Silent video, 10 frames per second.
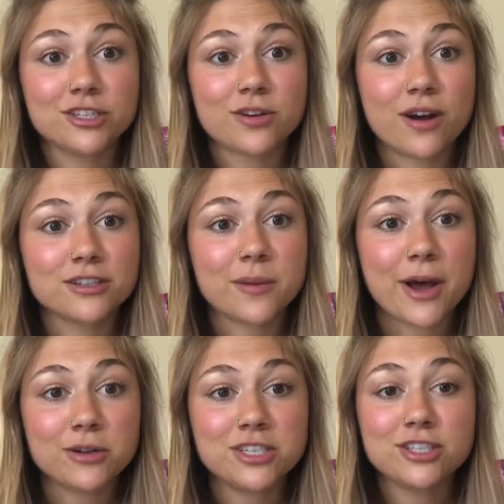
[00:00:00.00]
So I was
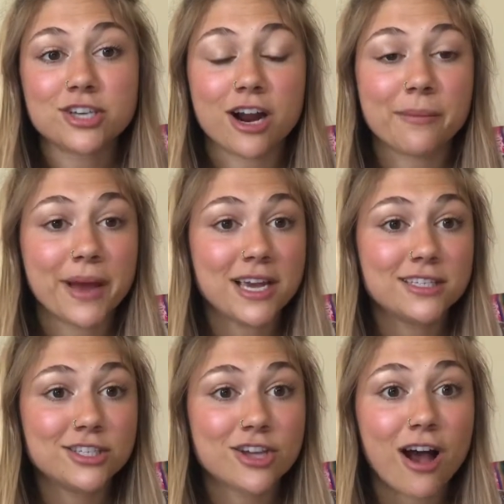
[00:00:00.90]
about to start my
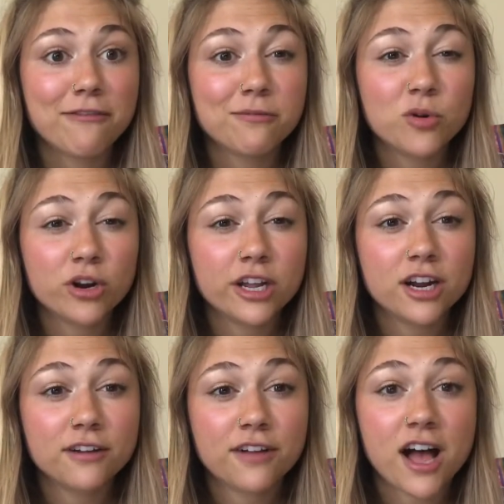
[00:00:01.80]
sophomore
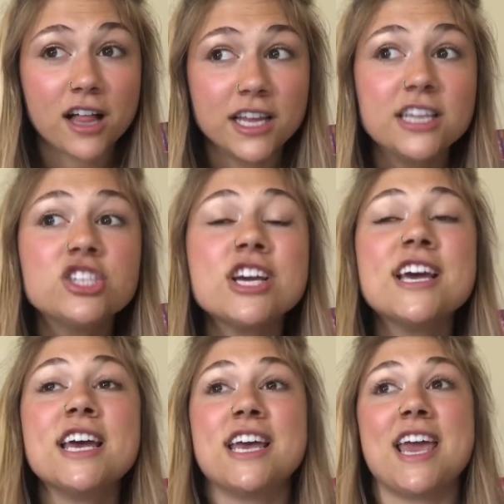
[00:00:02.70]
year of college,
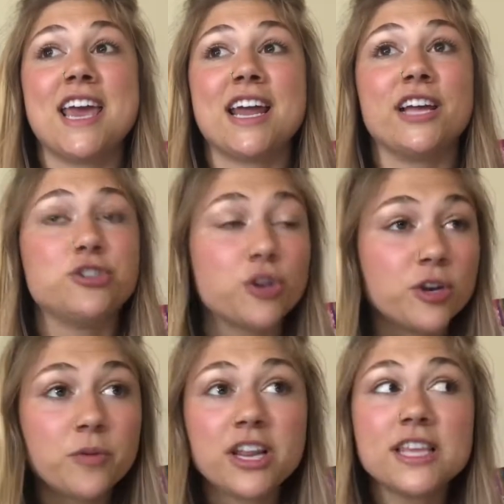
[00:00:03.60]
and I
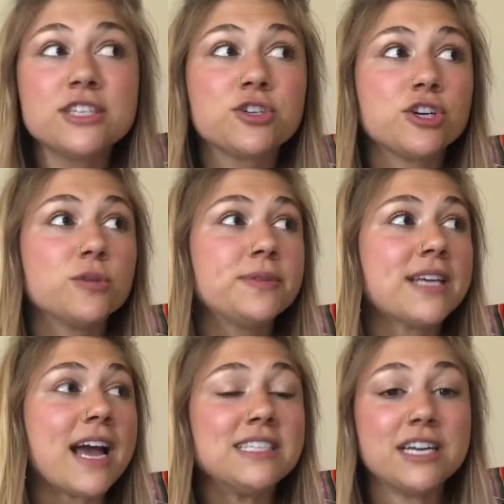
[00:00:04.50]
joined one of these groups.
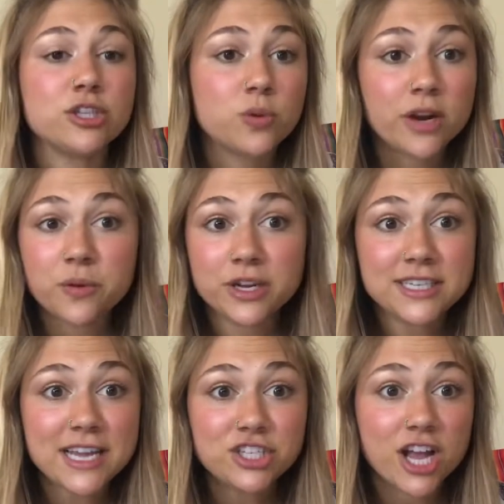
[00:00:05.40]
I did a
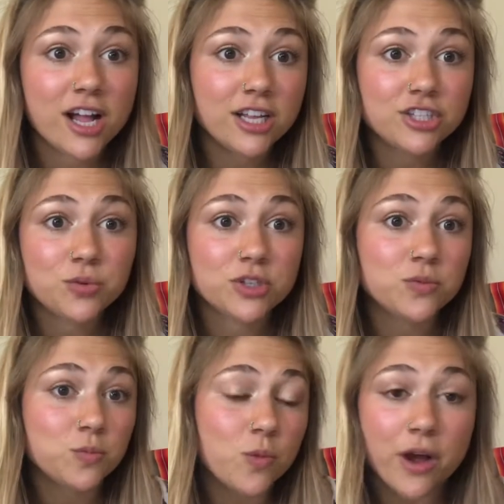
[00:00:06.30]
21-day challenge,
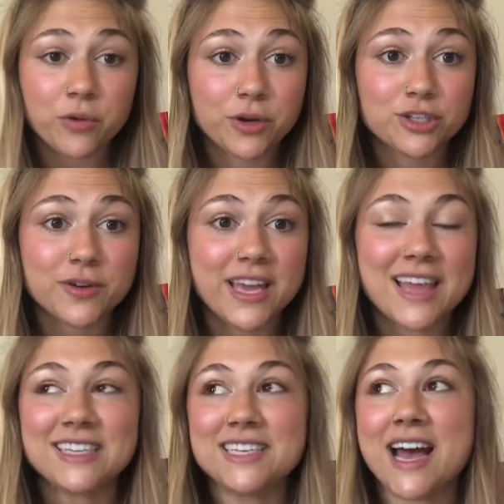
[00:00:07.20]
was what we were doing
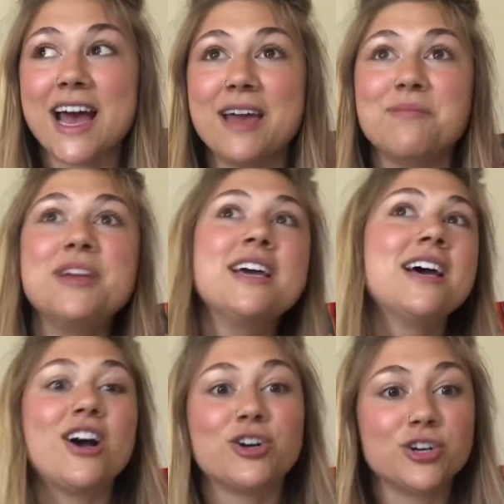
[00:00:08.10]
at the time.
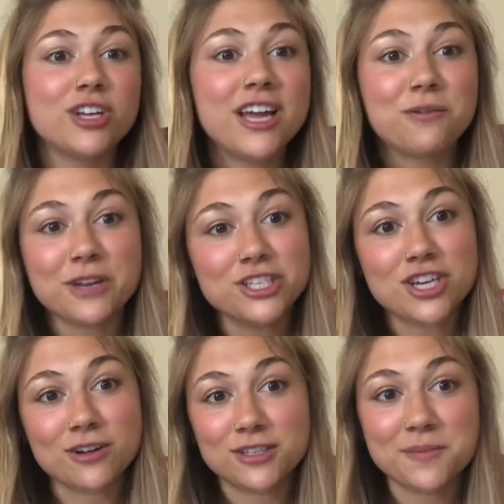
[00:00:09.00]
A girl had
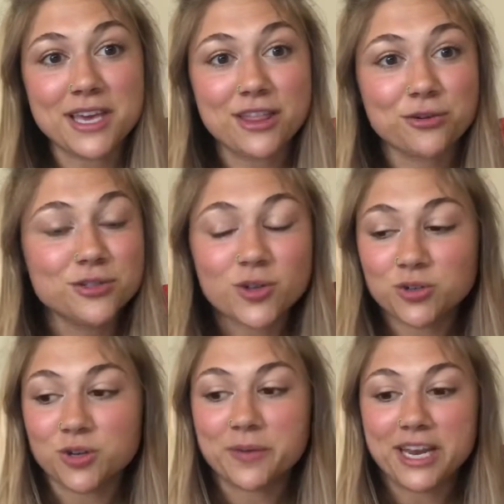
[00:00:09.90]
reached out to me through
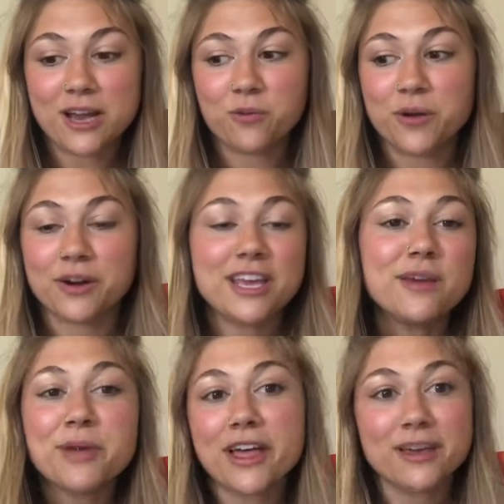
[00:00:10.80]
social media. We were
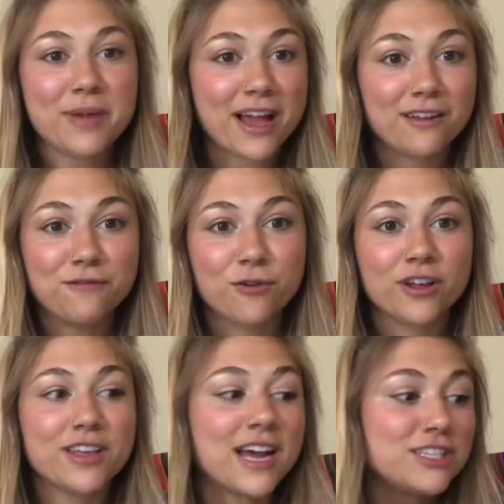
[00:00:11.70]
emailing back and
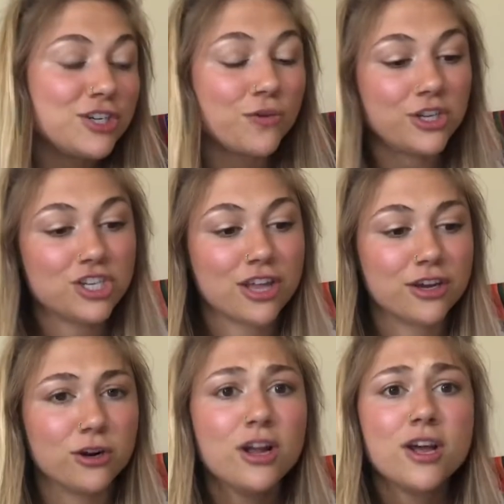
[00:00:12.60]
forth, got to know each
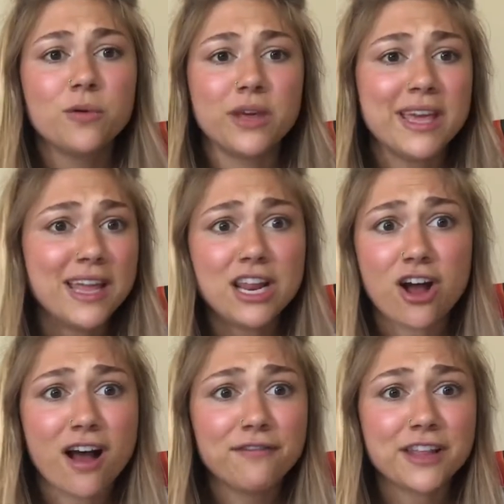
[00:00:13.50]
other. We hit it
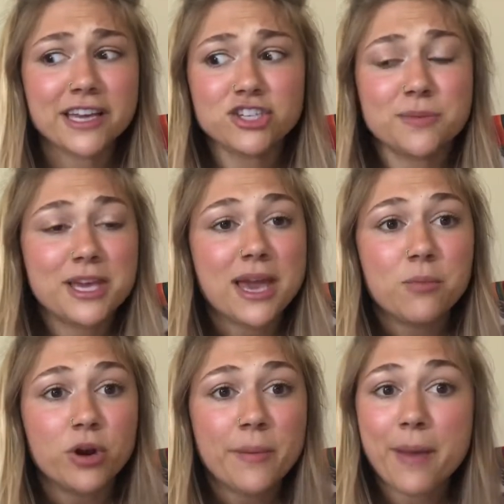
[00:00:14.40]
off. Like, she
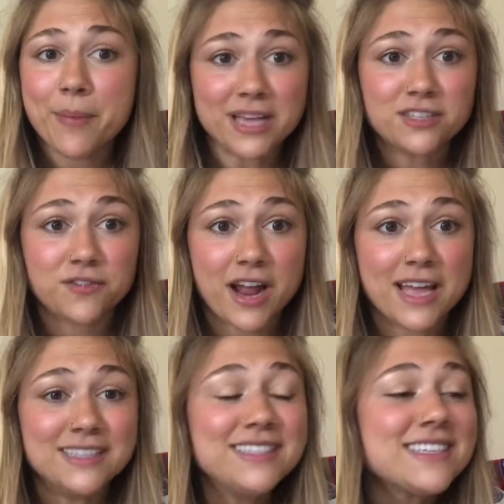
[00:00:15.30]
became one of my best
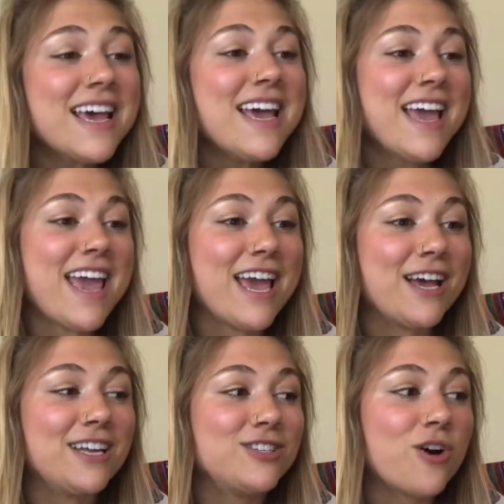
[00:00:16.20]
friends.
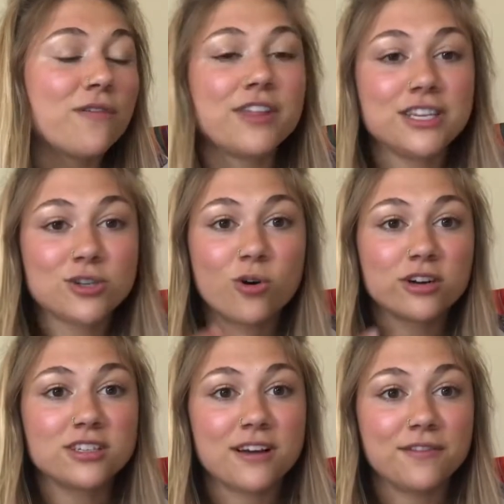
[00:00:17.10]
And over this
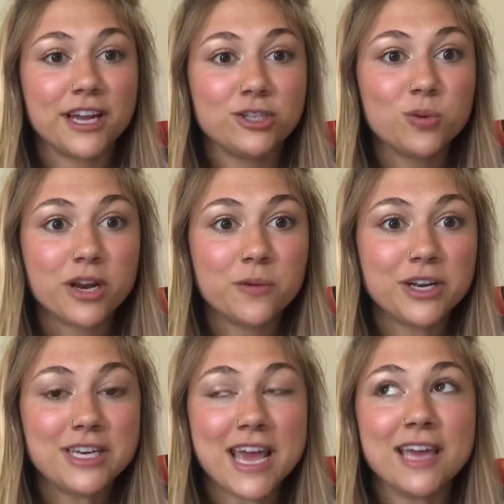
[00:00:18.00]
course of like
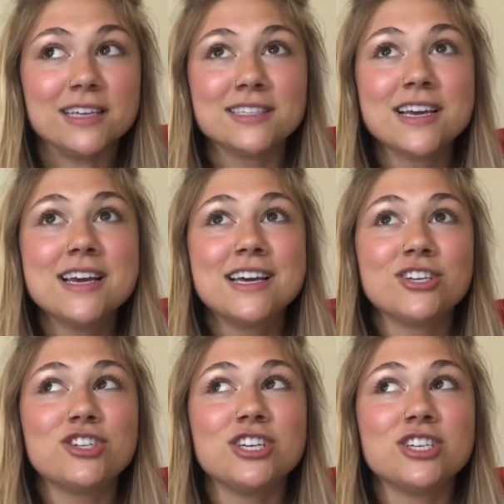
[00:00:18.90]
21 days,
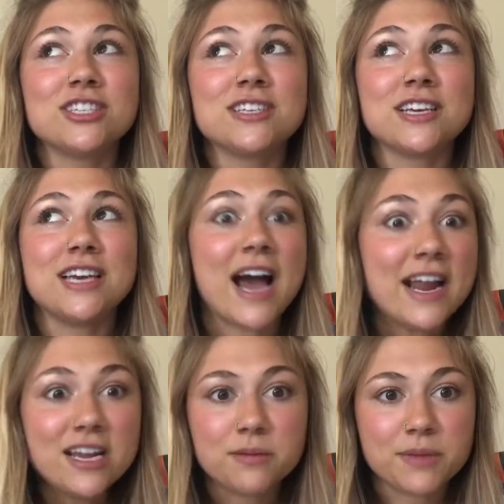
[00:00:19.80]
she just
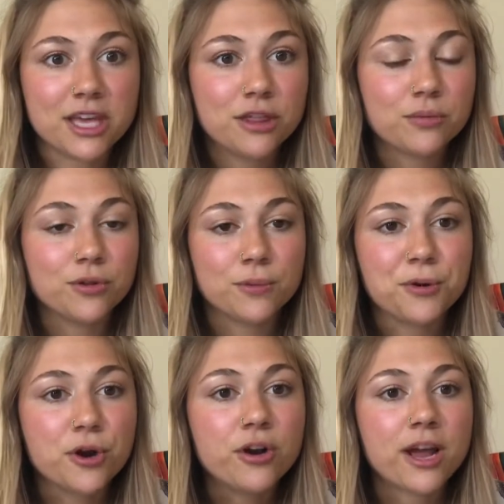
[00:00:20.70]
guided me through the
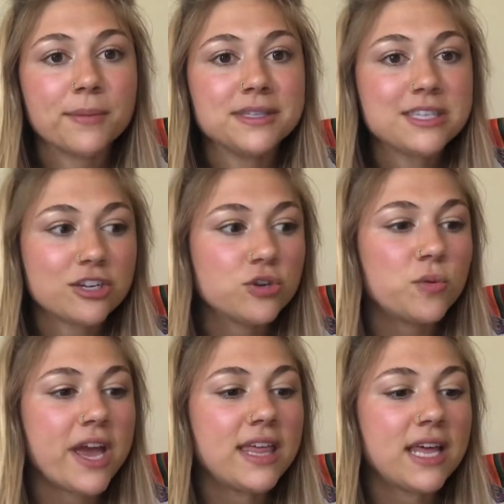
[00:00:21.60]
program in such a
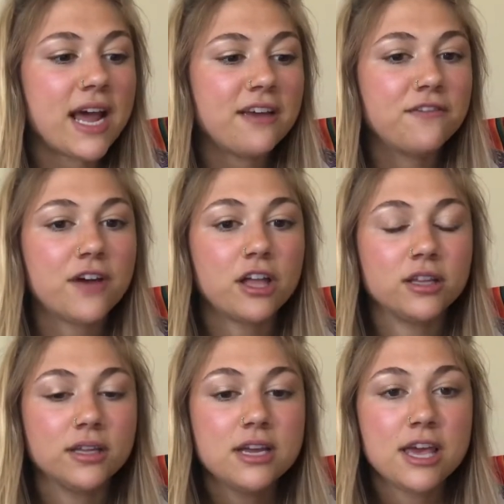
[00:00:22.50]
way that I
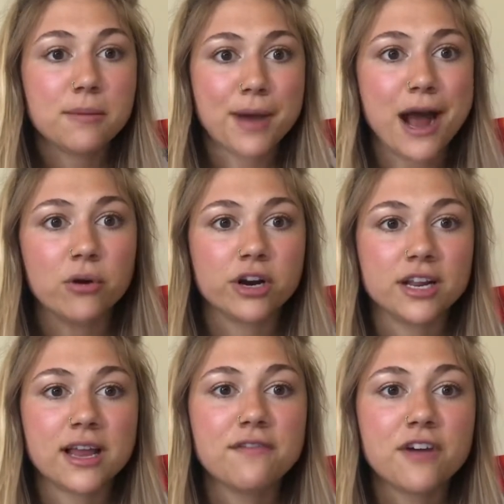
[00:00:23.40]
felt empowered
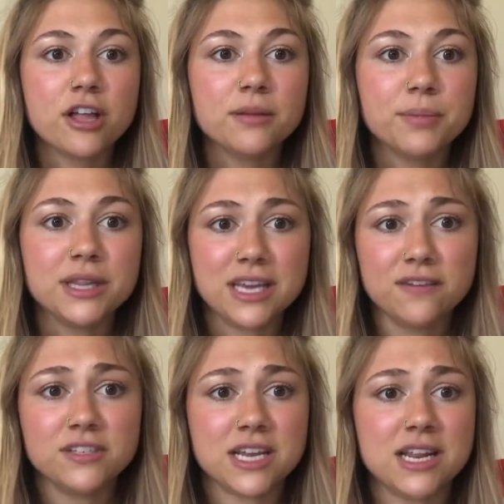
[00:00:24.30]
and I felt
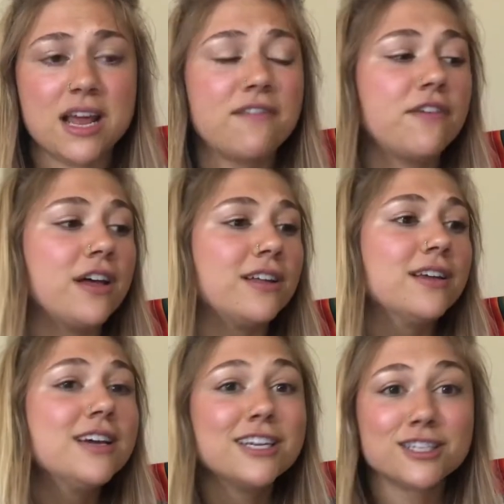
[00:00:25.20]
believed in and I
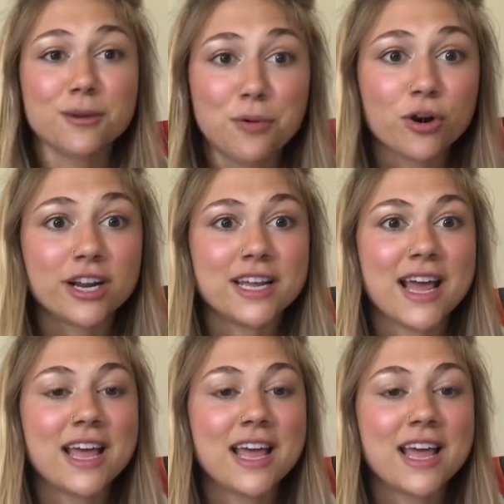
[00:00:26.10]
felt supported.